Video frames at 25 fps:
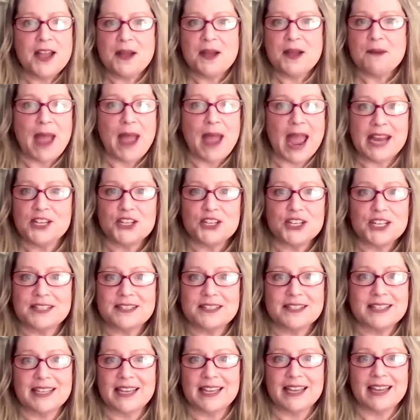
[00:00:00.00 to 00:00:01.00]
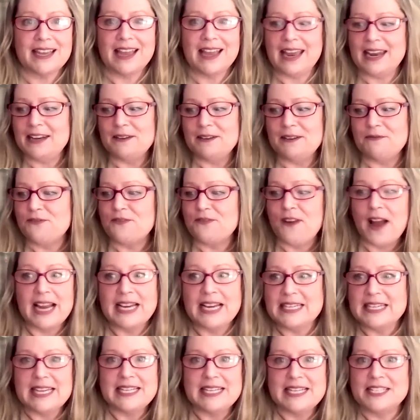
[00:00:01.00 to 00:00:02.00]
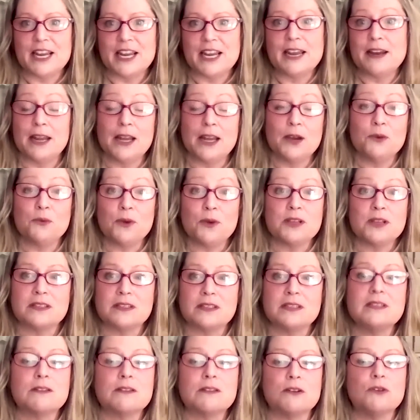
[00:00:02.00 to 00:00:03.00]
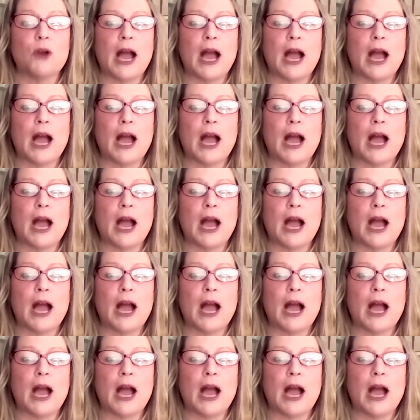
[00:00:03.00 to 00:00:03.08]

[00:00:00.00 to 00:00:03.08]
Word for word: pages and finding it was,